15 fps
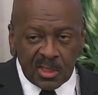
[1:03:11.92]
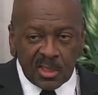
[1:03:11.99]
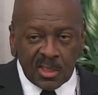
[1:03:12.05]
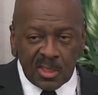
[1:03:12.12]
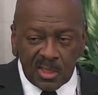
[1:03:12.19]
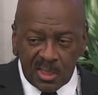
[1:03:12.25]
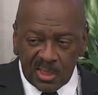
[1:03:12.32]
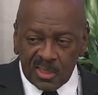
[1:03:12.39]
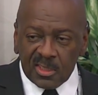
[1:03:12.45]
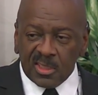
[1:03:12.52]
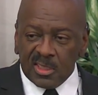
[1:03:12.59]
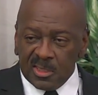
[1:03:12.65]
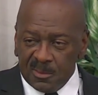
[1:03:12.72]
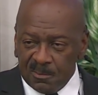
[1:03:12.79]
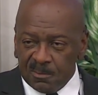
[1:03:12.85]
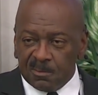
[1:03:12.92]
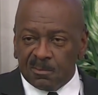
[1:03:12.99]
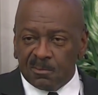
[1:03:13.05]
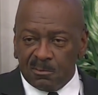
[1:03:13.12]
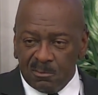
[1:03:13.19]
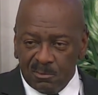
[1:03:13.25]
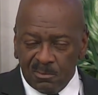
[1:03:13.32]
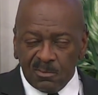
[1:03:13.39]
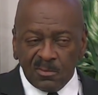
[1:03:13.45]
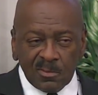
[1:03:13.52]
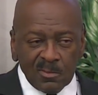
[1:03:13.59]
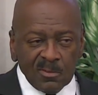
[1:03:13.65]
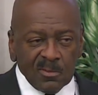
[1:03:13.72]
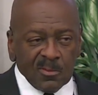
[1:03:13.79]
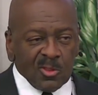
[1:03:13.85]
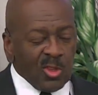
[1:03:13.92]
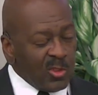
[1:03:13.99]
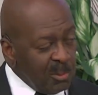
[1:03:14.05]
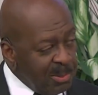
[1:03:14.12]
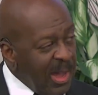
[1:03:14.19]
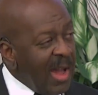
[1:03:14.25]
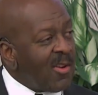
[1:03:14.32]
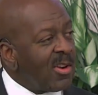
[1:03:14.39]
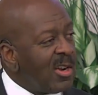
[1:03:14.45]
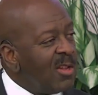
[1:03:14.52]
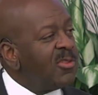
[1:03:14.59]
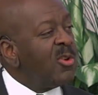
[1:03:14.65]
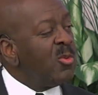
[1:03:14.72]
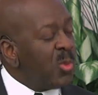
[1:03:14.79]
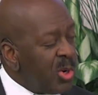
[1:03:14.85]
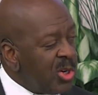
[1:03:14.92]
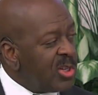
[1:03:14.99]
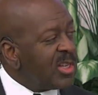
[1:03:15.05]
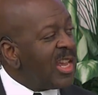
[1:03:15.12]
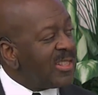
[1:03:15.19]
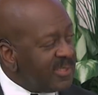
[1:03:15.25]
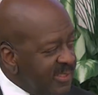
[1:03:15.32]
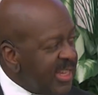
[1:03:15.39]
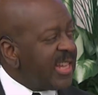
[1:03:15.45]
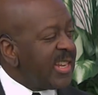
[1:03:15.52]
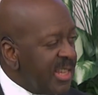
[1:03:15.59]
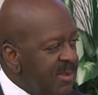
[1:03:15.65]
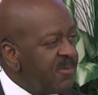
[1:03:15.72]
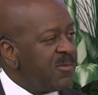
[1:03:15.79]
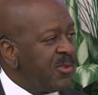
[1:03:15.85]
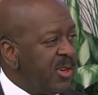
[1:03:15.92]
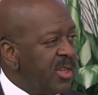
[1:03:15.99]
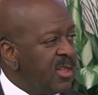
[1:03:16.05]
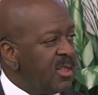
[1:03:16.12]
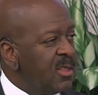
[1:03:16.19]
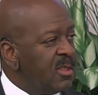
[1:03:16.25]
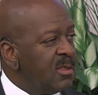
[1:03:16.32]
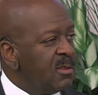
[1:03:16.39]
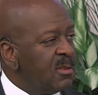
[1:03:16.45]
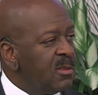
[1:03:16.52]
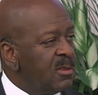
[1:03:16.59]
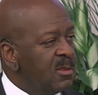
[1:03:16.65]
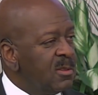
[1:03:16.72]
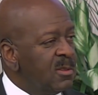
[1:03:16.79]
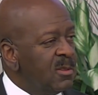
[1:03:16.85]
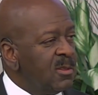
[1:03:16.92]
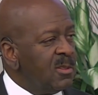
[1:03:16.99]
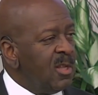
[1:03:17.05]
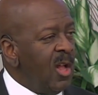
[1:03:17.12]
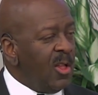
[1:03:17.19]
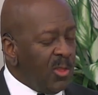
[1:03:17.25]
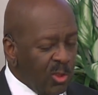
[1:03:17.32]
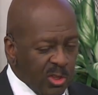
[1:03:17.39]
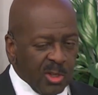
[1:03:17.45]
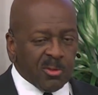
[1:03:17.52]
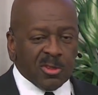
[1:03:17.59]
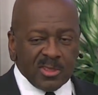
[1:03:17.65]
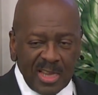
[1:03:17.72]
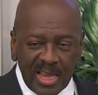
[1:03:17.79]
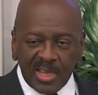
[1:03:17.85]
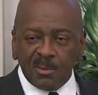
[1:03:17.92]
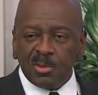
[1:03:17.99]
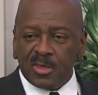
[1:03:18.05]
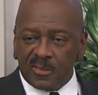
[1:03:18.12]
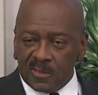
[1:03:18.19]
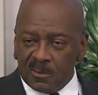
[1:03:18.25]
indeed. So the power of the word has set him free, although he will die in prison.